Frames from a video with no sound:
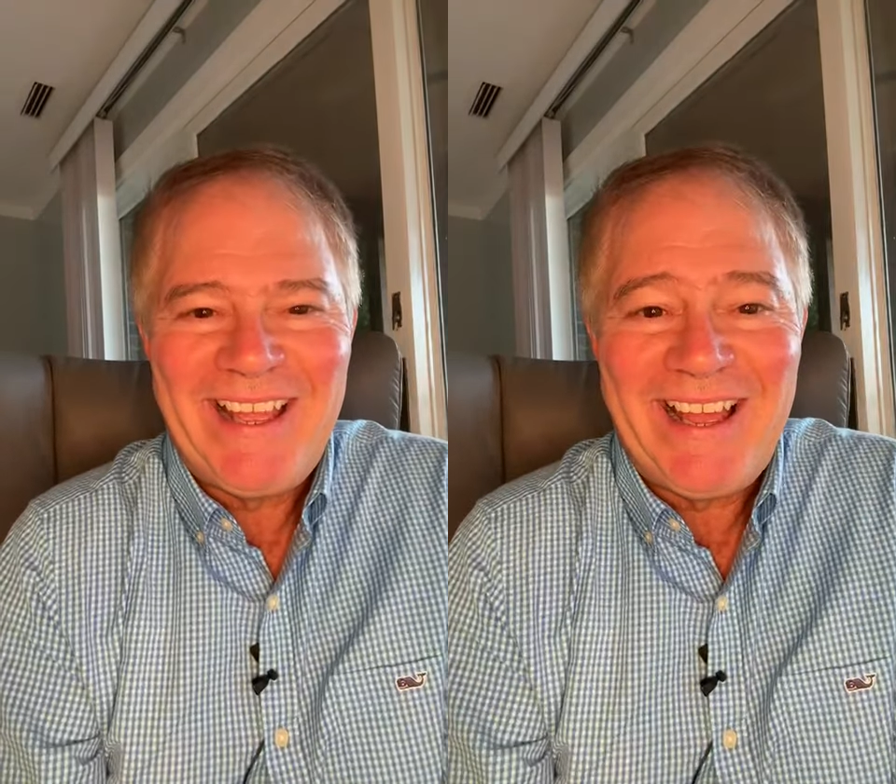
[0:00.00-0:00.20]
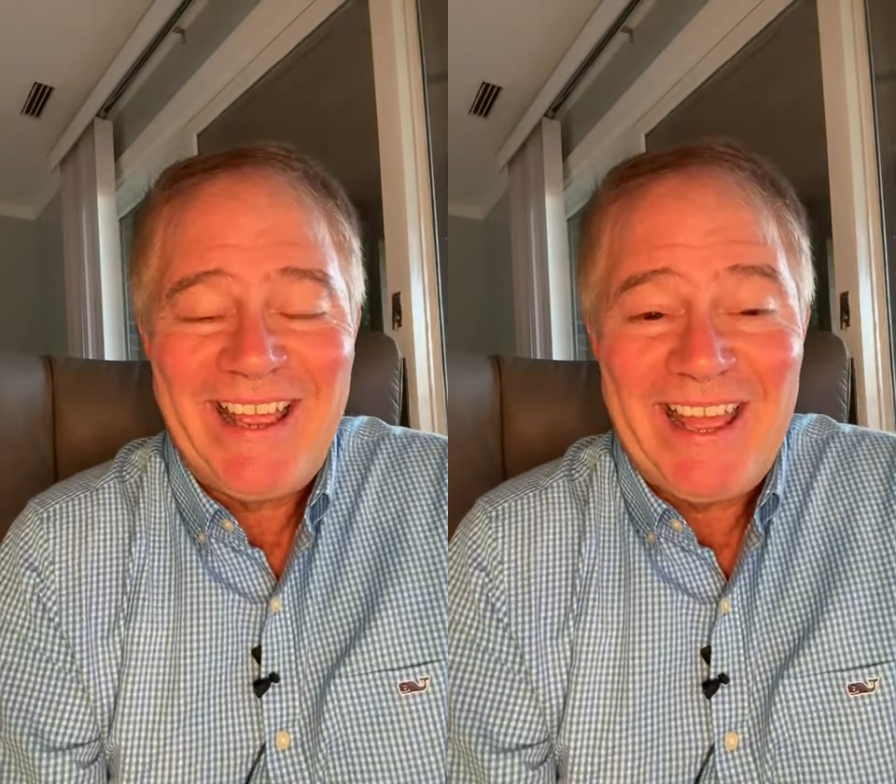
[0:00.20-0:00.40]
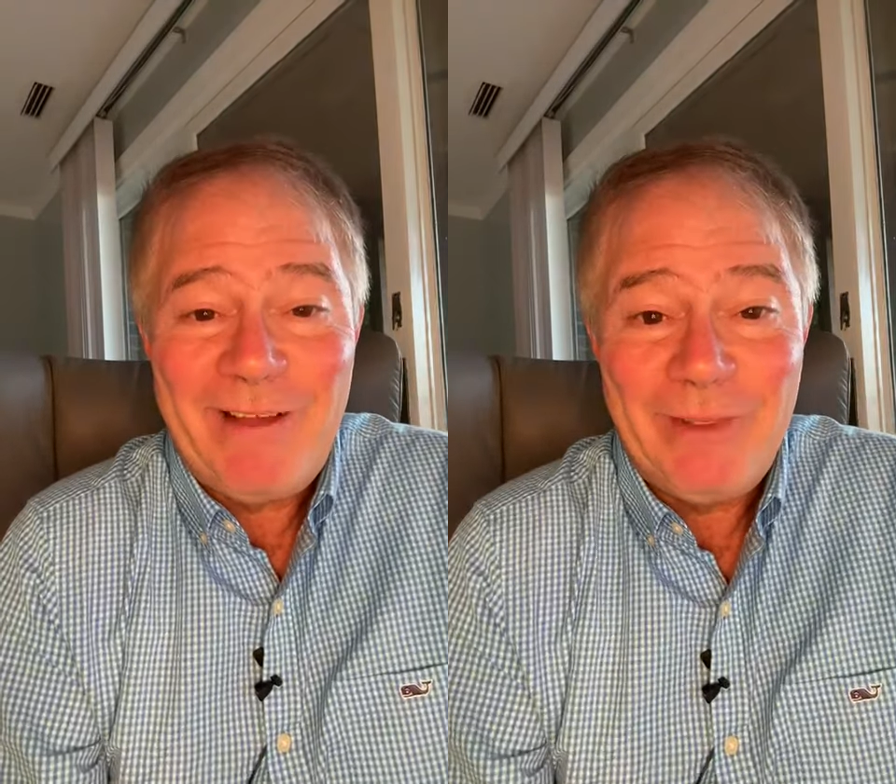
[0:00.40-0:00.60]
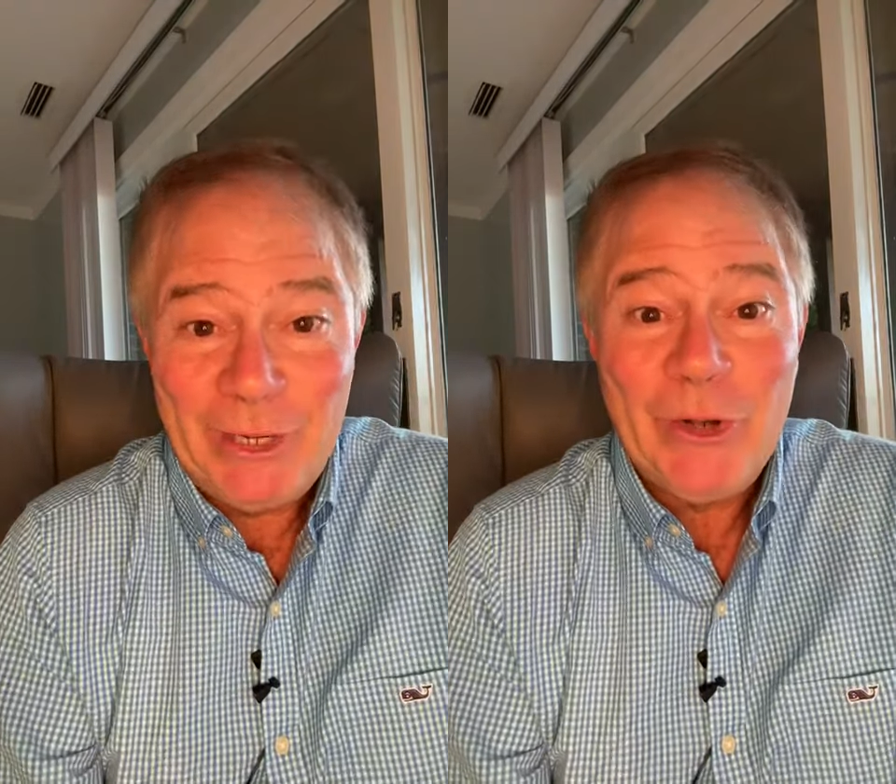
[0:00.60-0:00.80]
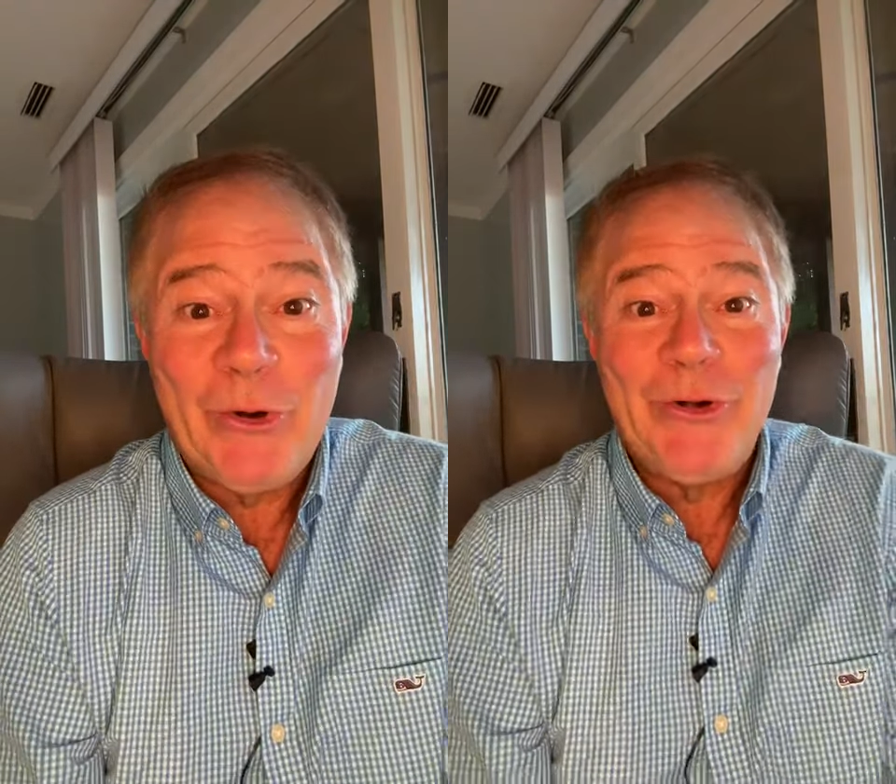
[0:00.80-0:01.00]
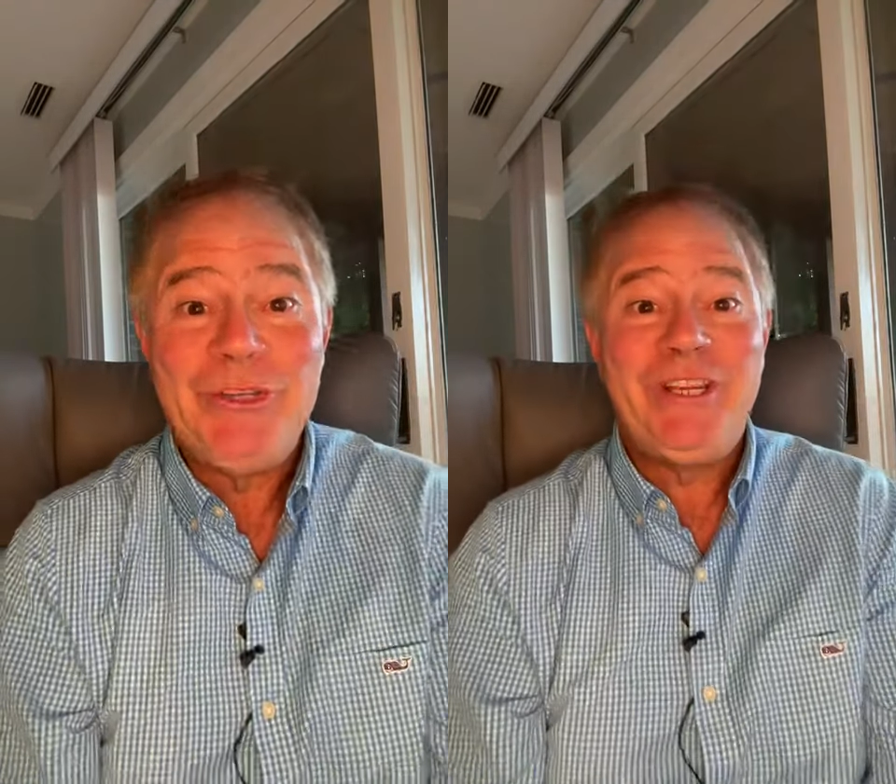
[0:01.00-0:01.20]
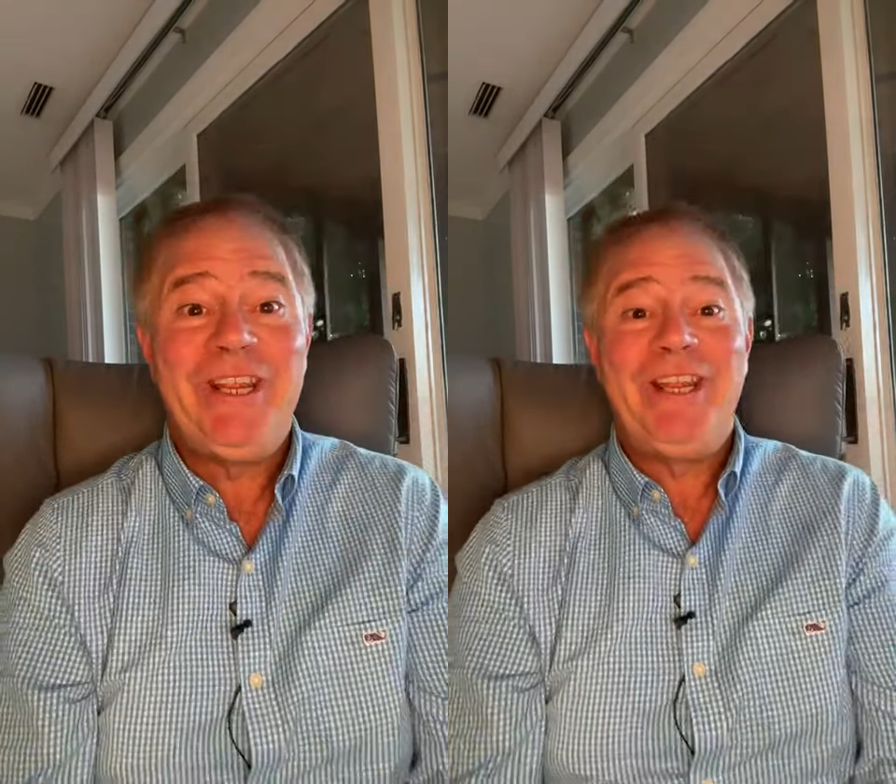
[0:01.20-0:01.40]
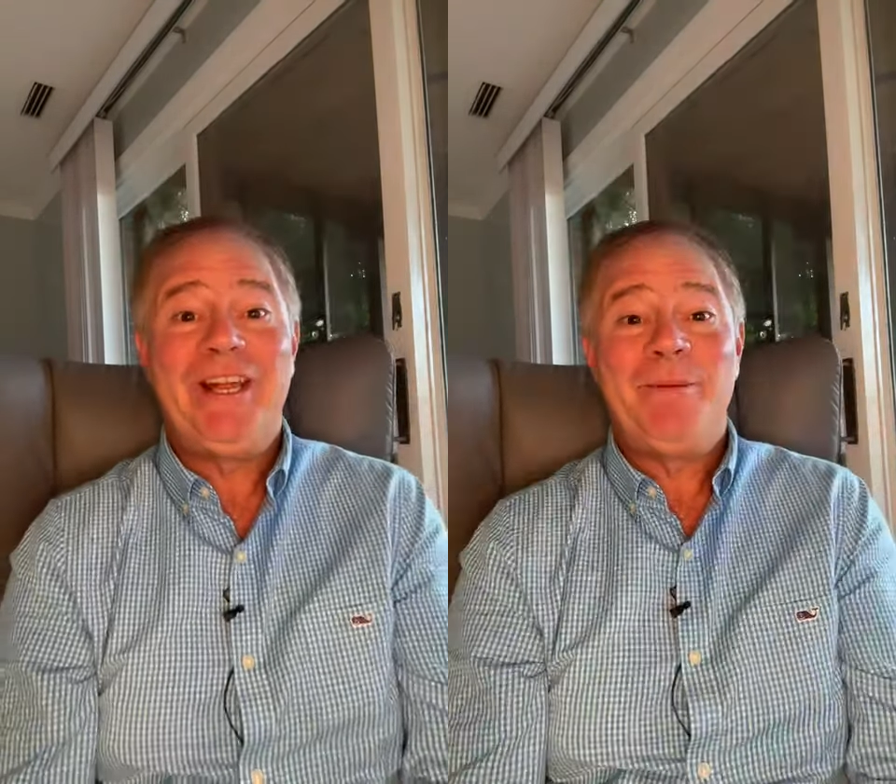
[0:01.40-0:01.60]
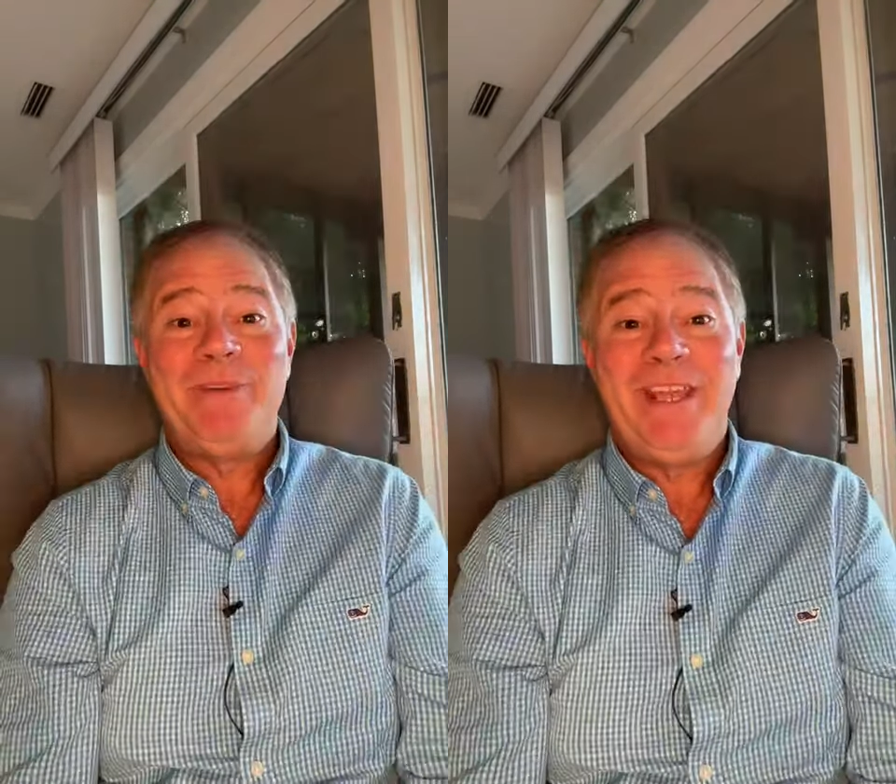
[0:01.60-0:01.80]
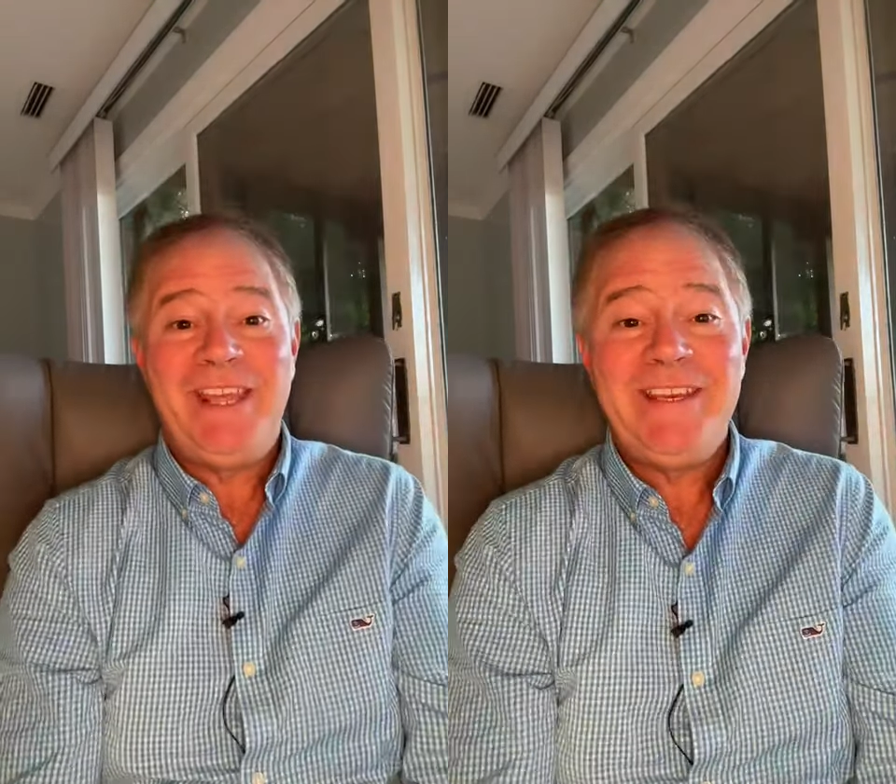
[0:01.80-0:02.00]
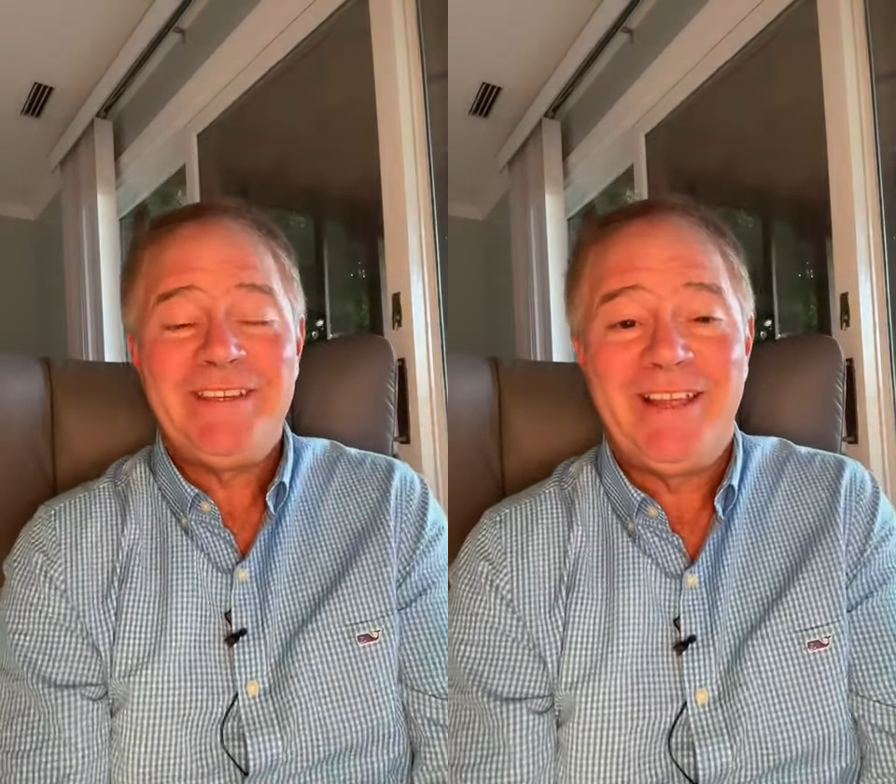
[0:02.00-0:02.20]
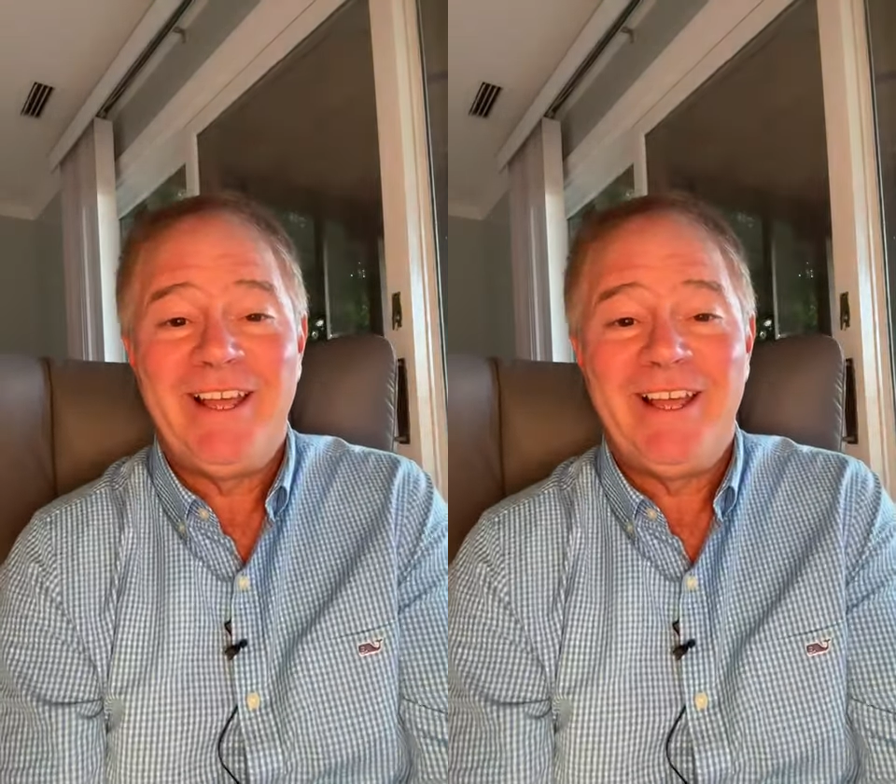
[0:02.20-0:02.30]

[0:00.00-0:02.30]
I have an encouraging update